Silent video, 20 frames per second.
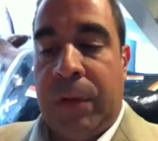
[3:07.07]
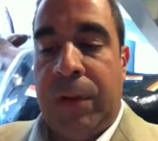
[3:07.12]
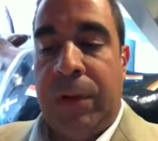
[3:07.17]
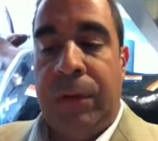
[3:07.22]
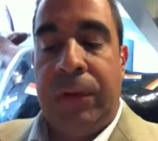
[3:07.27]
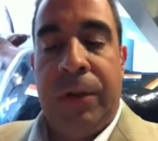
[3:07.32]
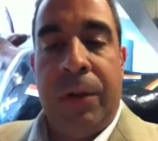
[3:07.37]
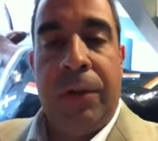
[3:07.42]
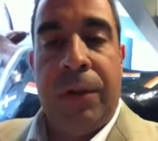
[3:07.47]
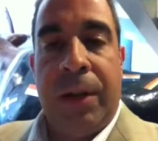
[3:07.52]

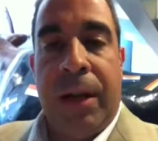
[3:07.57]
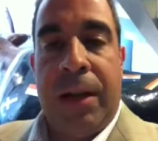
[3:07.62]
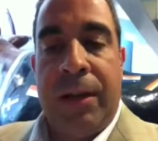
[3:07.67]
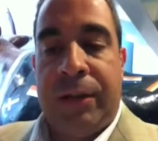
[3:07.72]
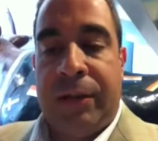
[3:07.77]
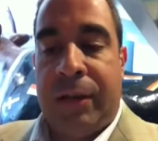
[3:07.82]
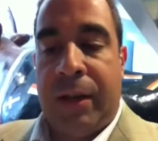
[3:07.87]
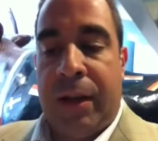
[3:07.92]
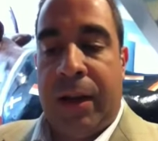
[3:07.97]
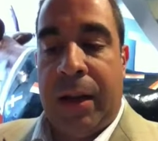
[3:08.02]
There's another
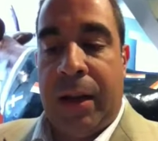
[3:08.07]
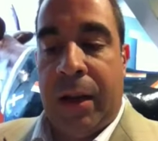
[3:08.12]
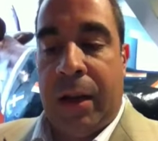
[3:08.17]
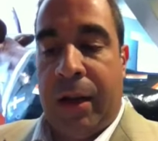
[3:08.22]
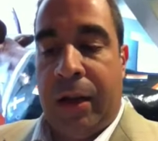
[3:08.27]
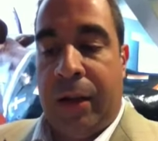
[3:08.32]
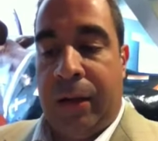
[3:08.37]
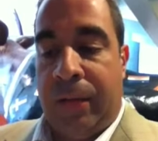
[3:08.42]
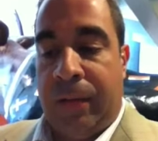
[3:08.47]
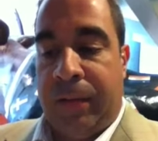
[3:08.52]
case study
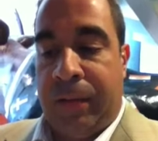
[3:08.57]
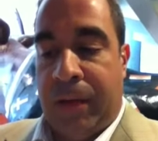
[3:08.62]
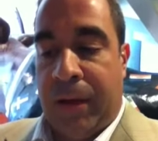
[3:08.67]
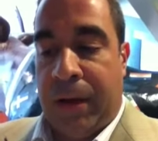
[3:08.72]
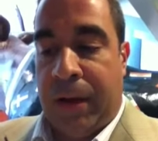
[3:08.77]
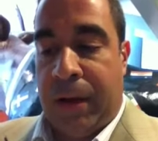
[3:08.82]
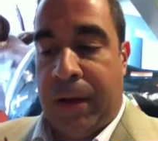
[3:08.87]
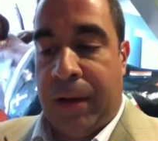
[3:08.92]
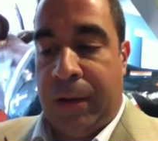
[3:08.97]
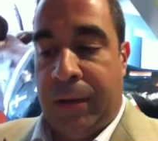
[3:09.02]
of
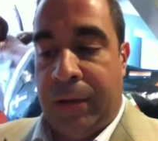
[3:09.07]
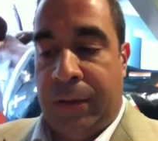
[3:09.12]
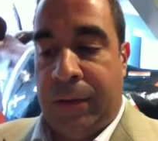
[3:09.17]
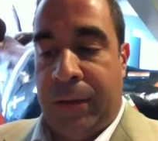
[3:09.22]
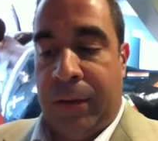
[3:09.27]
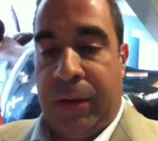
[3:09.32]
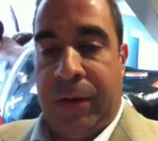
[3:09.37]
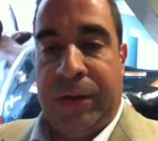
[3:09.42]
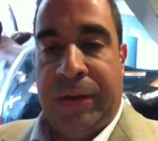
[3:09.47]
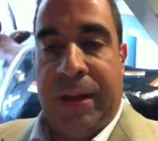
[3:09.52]

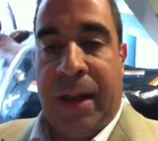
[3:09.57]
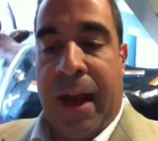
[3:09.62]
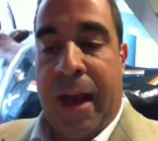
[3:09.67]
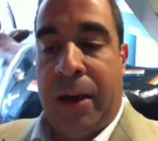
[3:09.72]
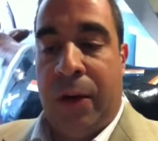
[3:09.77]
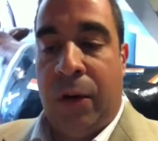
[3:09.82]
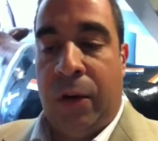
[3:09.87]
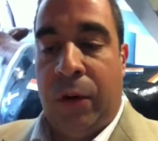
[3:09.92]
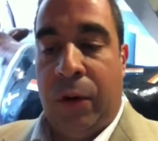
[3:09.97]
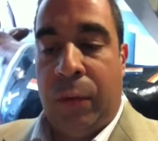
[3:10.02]
the
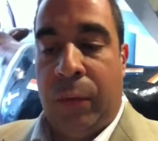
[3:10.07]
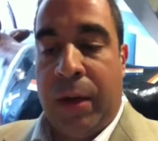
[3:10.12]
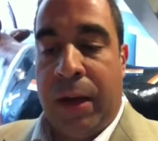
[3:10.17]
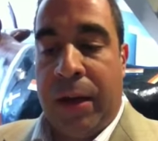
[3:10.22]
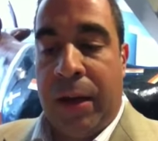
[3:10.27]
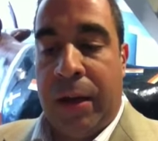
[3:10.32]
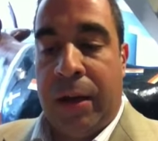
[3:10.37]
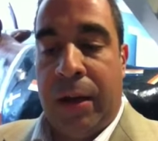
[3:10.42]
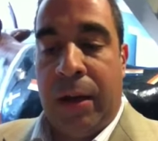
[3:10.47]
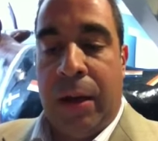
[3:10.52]
Seattle
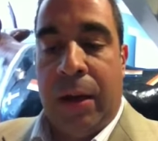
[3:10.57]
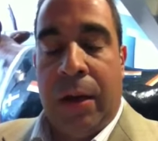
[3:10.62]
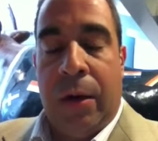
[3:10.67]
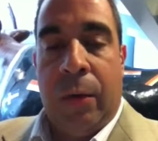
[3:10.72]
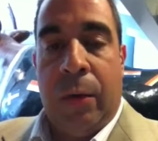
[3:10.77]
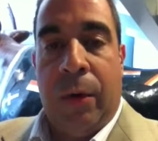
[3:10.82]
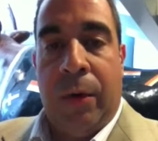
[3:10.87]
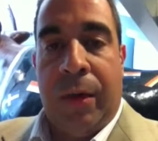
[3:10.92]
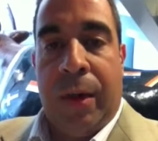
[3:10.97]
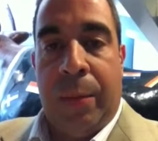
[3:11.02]
arena,
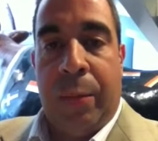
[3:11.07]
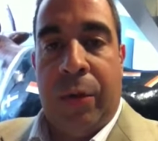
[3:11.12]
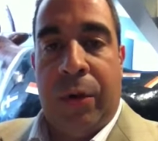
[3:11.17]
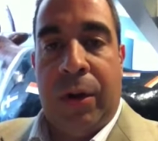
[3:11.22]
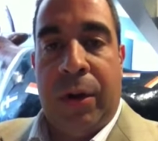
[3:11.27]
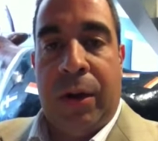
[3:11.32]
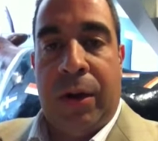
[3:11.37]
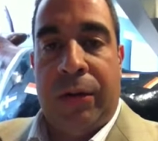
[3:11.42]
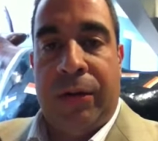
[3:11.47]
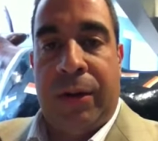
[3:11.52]
where they put
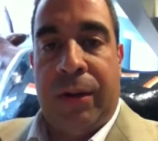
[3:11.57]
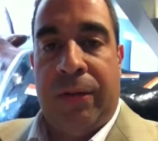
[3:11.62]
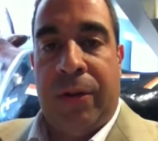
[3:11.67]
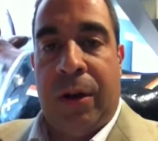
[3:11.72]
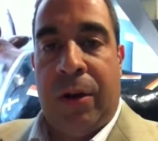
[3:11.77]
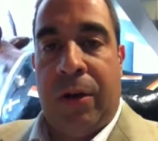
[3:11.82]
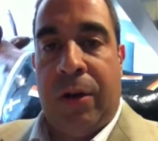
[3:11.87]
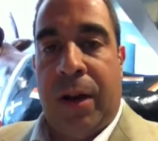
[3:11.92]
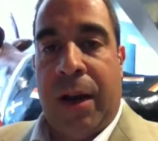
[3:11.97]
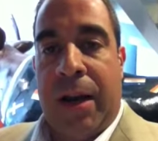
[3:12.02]
a
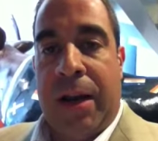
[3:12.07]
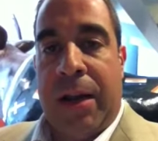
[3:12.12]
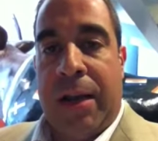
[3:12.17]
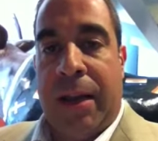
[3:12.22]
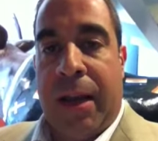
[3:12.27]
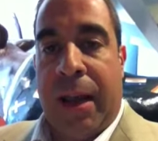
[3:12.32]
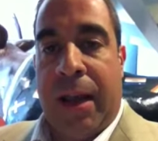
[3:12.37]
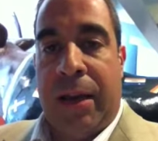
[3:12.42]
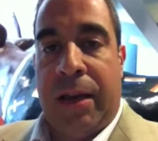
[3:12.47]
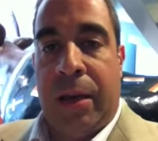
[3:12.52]
780
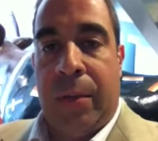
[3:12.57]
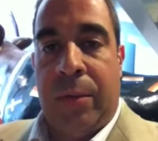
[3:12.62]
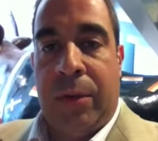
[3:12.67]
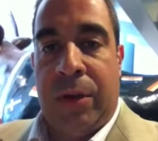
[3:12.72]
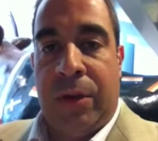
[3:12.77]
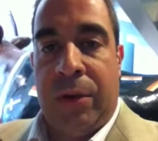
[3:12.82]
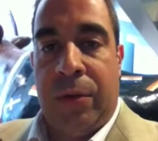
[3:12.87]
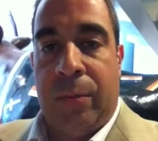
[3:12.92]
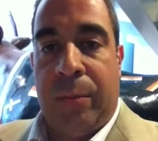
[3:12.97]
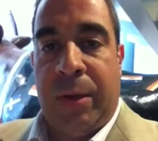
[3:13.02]

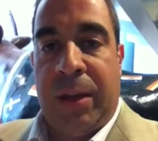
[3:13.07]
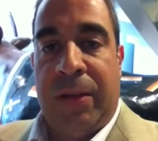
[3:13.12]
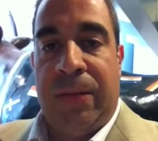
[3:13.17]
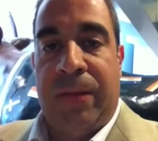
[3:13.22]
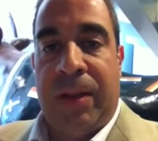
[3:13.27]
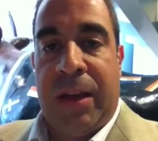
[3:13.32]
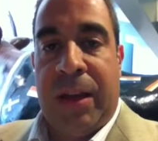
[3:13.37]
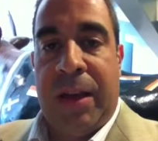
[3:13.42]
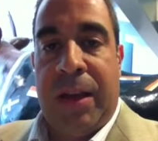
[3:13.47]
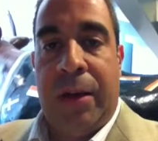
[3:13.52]
kW
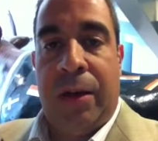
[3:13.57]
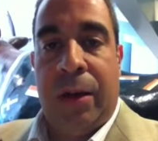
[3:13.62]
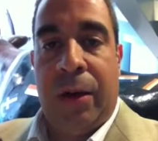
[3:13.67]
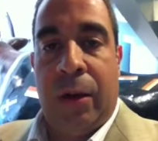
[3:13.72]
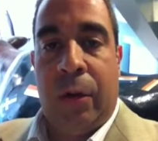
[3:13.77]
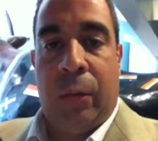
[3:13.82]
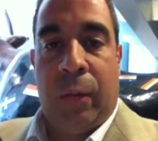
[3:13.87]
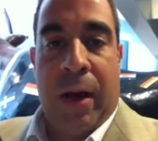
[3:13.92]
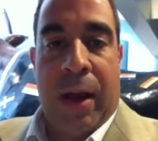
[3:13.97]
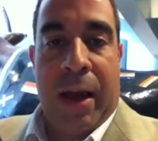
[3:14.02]
PV
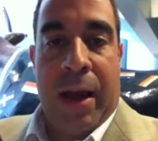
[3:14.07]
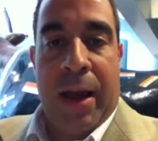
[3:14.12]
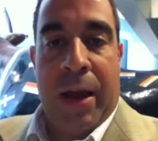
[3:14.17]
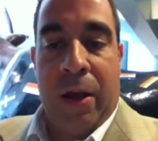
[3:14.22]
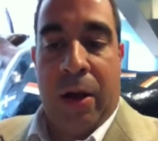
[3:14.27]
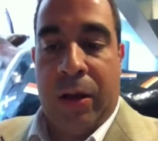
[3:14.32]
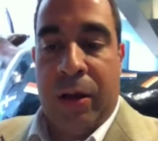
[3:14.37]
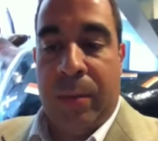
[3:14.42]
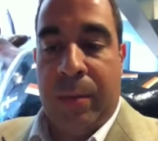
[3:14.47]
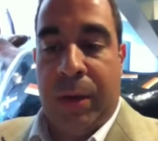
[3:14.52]
array
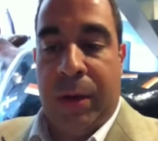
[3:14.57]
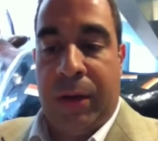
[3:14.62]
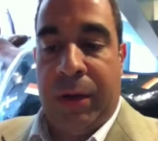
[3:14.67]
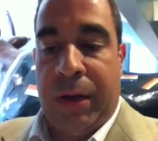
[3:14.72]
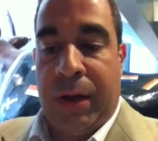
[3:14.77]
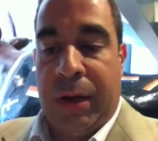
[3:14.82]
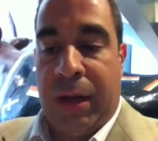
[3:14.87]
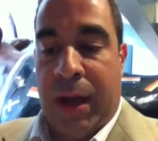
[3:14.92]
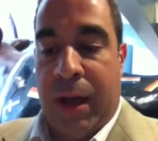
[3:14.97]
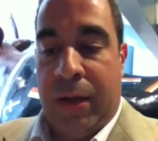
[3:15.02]
on the
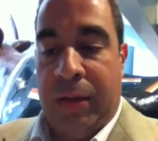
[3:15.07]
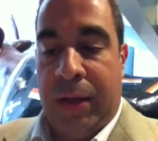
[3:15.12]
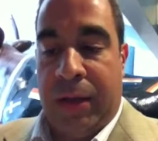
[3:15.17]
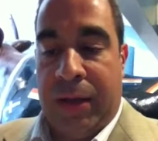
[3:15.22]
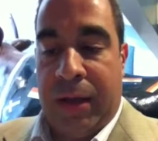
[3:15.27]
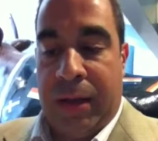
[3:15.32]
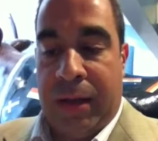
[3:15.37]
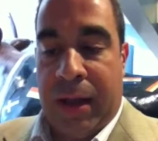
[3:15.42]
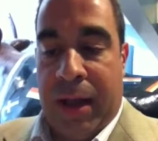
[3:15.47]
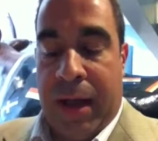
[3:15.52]
building, and how they
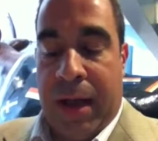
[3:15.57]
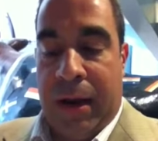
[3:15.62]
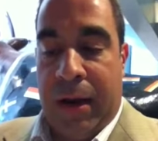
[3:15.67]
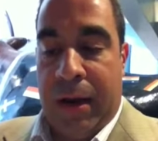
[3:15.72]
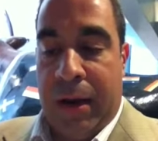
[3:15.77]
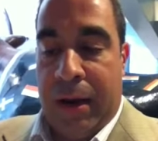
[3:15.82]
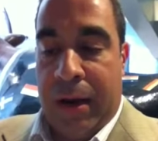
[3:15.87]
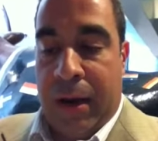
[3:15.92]
did that.